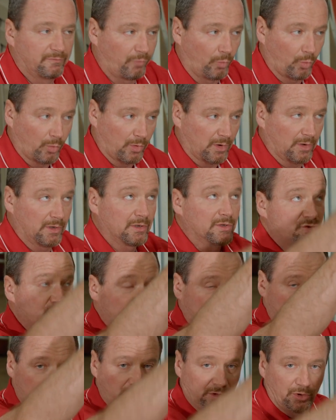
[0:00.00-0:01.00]
4
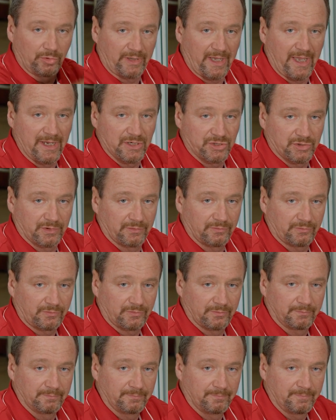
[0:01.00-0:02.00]
screw locations.